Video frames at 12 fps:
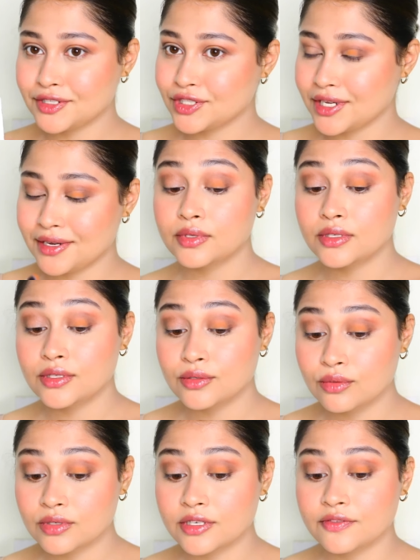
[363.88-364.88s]
shade.
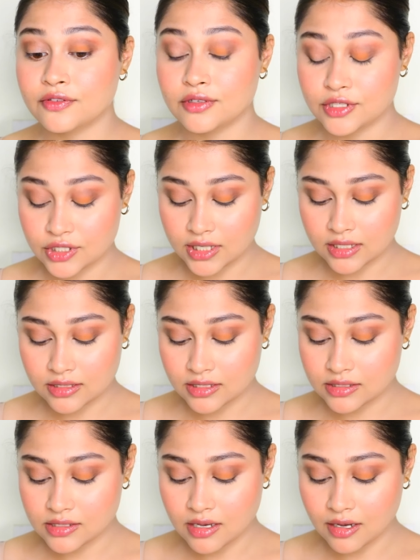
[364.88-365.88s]
Beautiful shade.
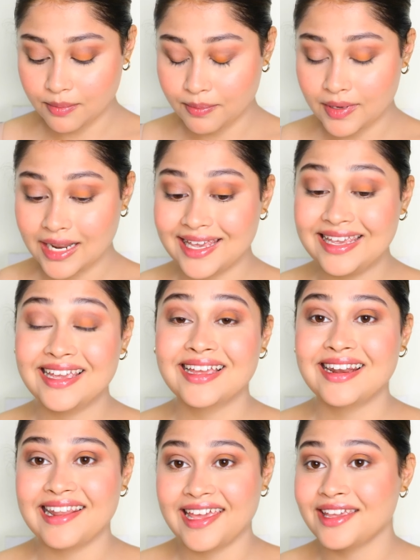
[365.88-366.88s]
These are applying
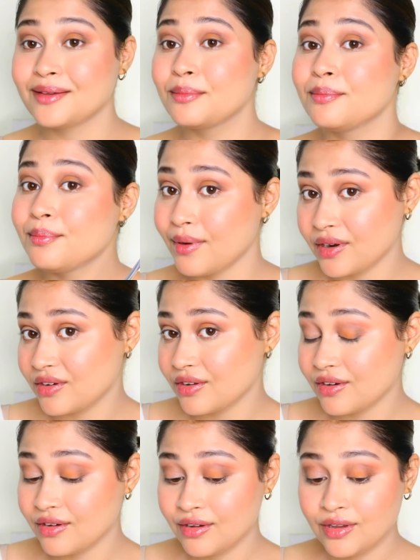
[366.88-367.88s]
like
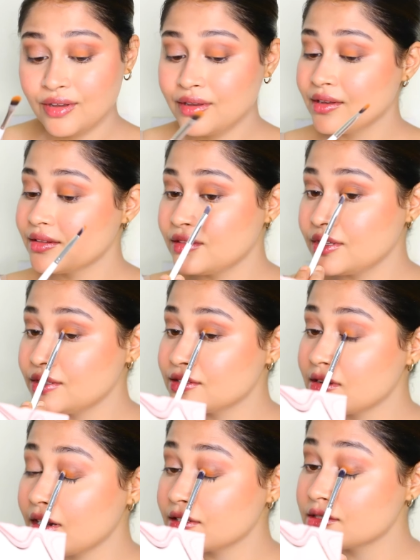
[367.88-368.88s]
butter. These
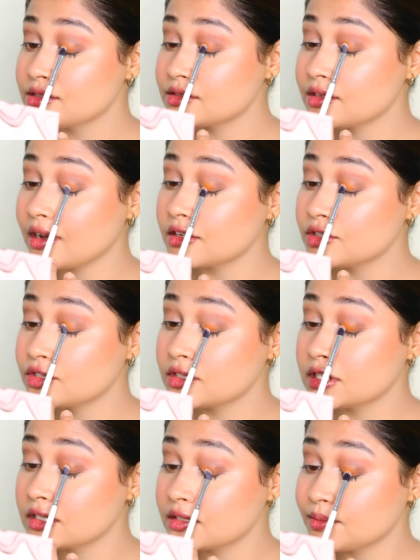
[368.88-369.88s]
are
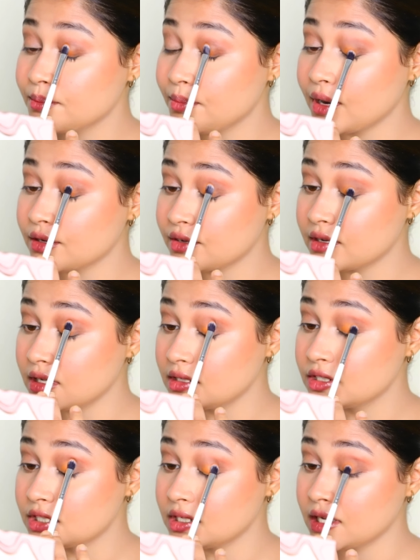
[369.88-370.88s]
such buttery
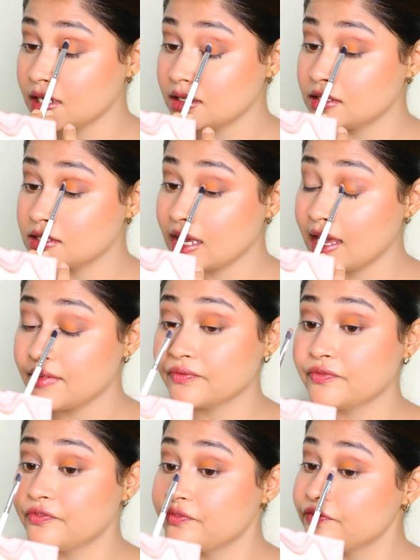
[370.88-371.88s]
shades.
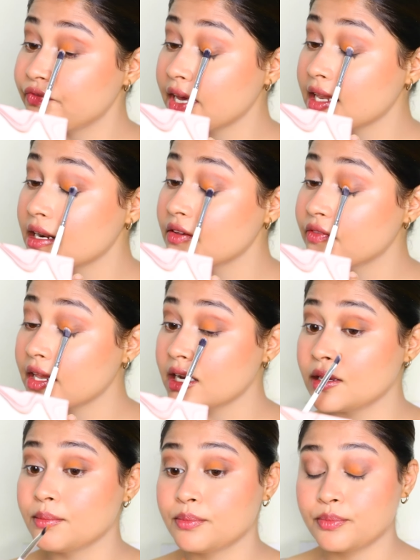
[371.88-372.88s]
I'm very,
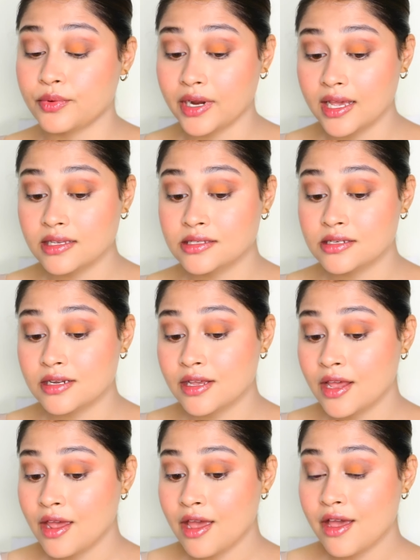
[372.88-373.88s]
very impressed
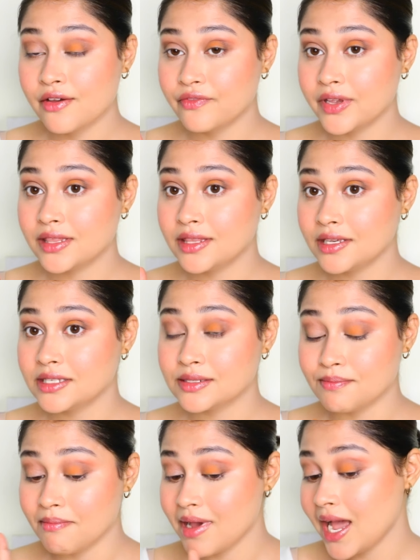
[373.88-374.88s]
with
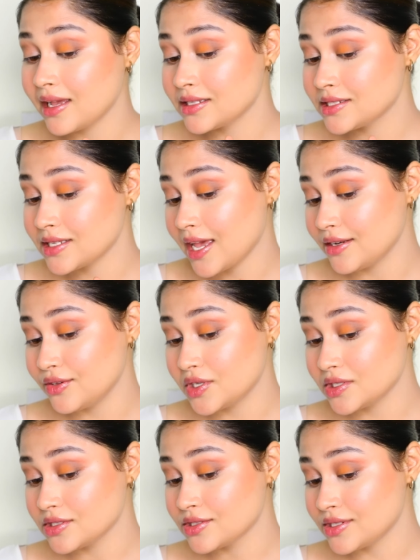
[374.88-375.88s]
these mattes. And you
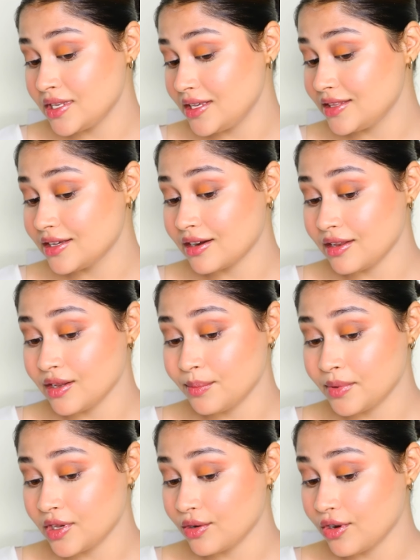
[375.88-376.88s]
can see the color
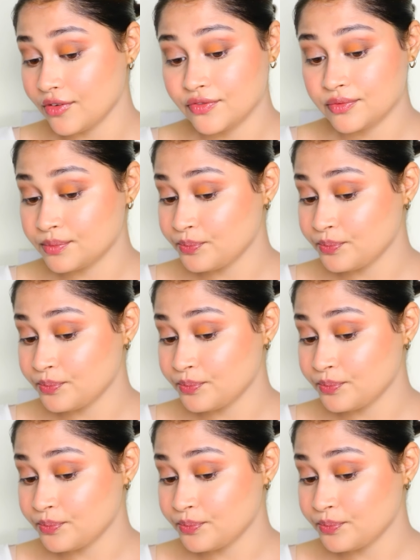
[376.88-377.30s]
payoff.